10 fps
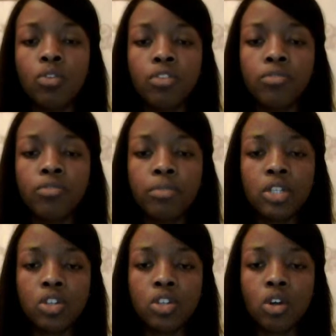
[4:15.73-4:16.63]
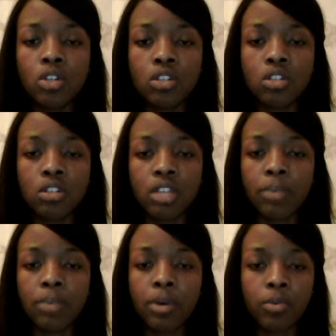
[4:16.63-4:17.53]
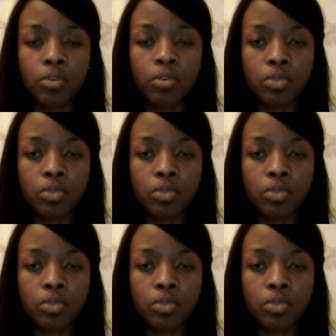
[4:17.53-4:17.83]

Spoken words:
your information onto that PowerPoint